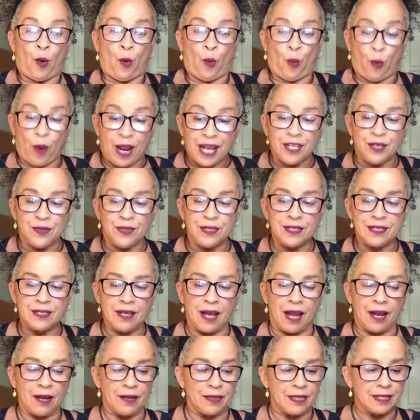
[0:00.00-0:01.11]
When you
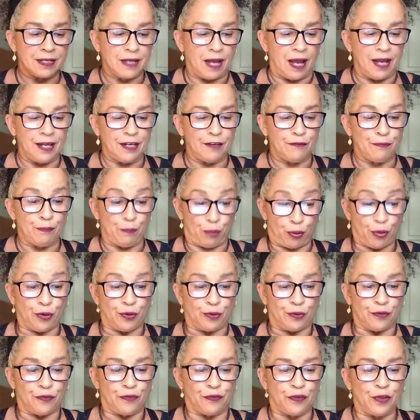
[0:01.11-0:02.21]
desire this kind of
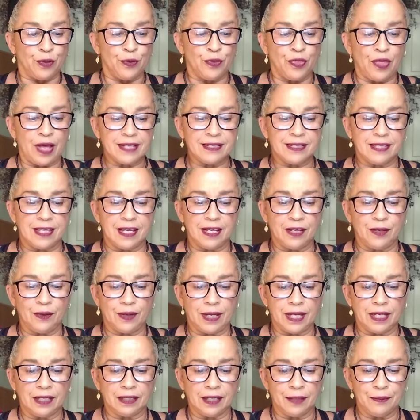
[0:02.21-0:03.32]
proof, you thus think you
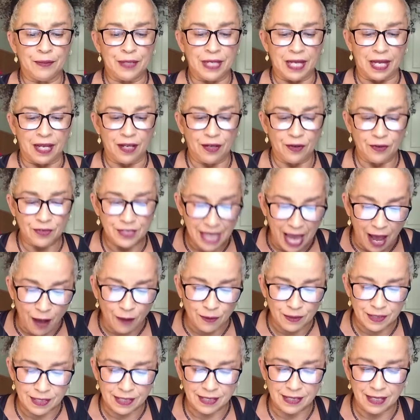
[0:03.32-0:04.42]
can eliminate your
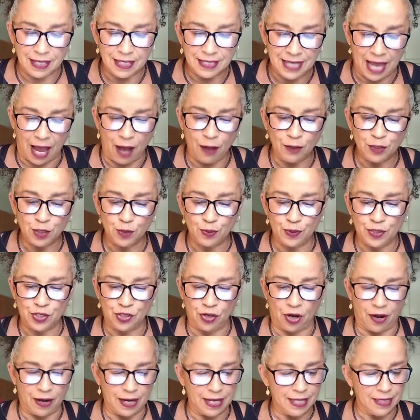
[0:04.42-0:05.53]
doubts which
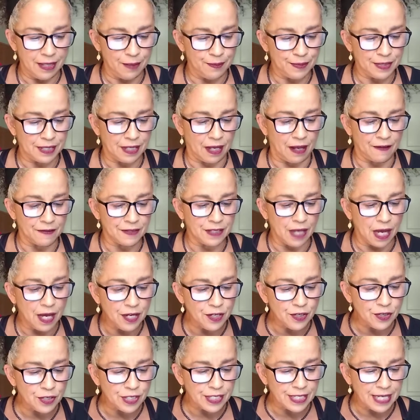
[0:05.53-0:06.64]
are in themselves
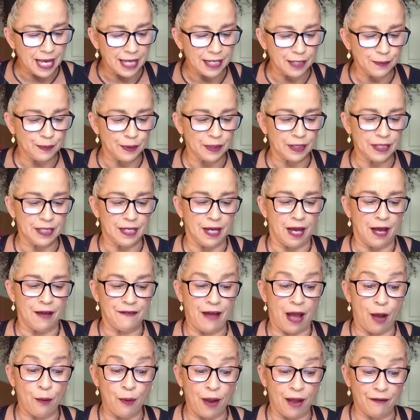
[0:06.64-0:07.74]
understandable enough.
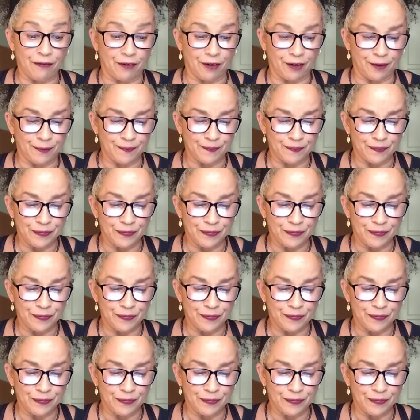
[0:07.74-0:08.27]
However,